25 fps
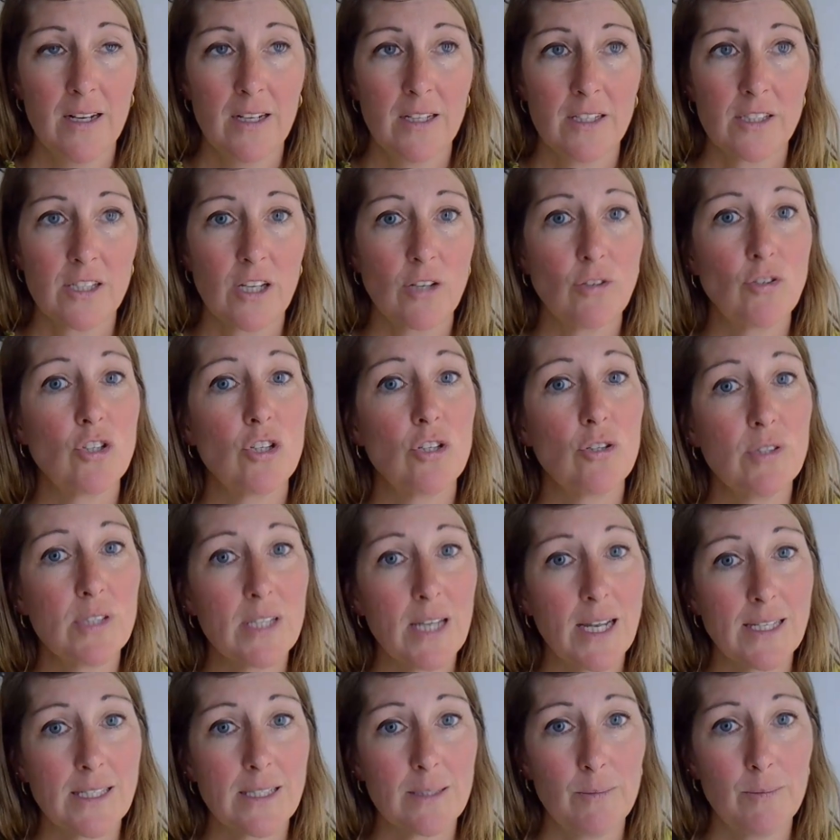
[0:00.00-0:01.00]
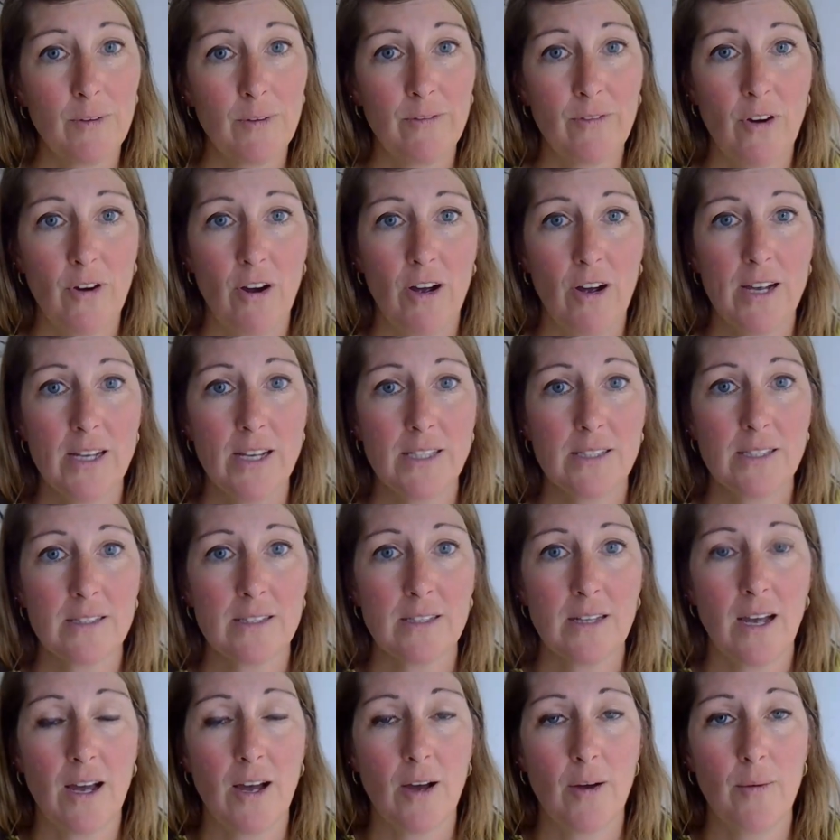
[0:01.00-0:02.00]
So do take some
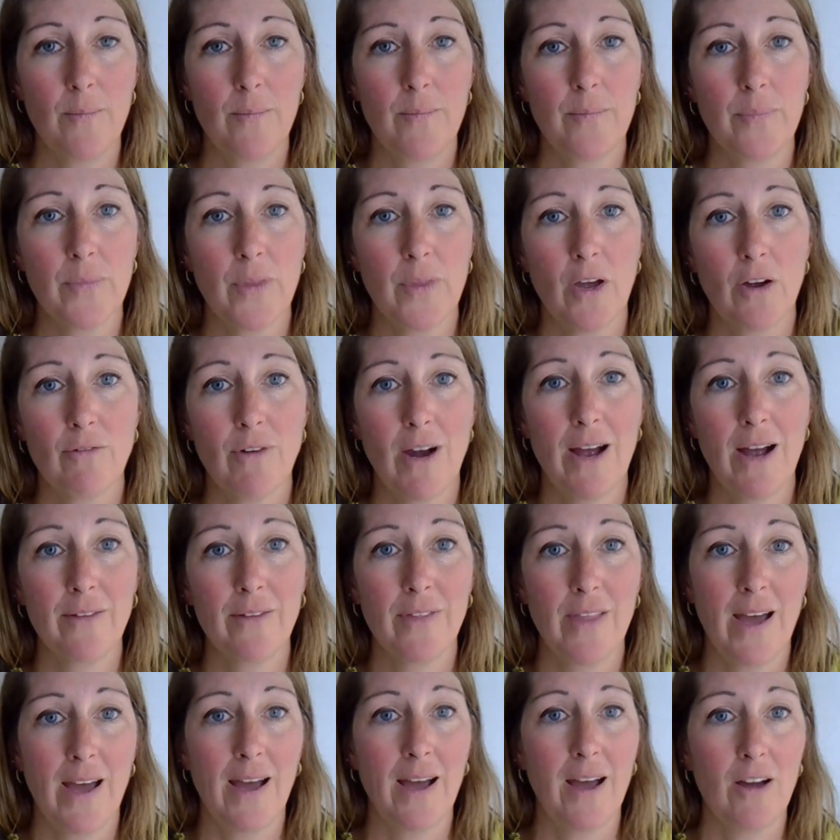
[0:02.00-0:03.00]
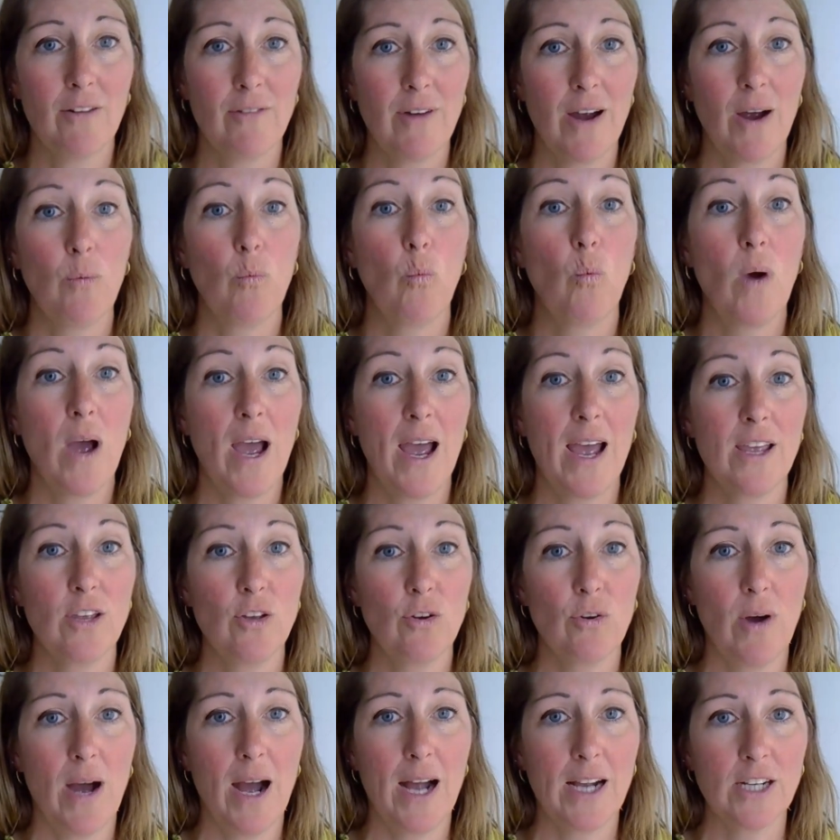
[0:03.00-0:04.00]
advice around that, around where
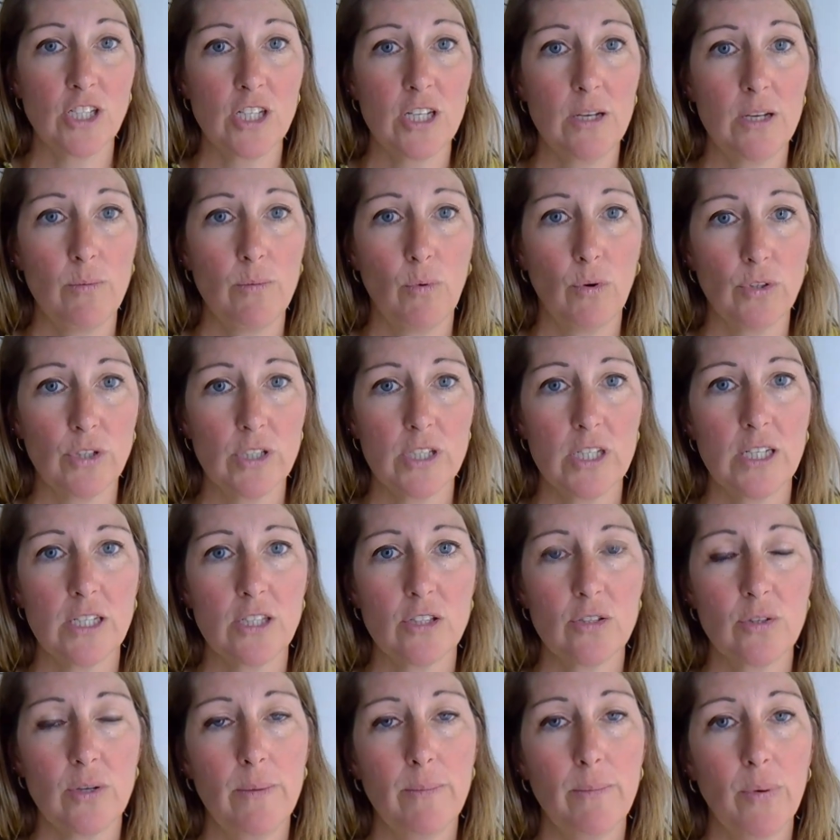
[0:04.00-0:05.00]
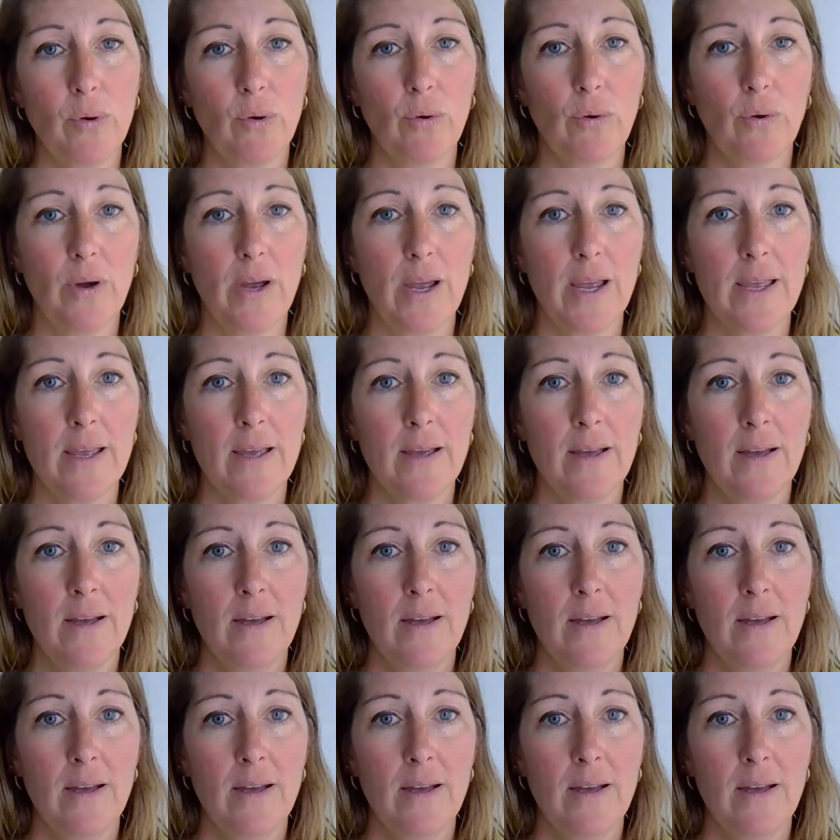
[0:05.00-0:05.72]
you're actually wanting to employ.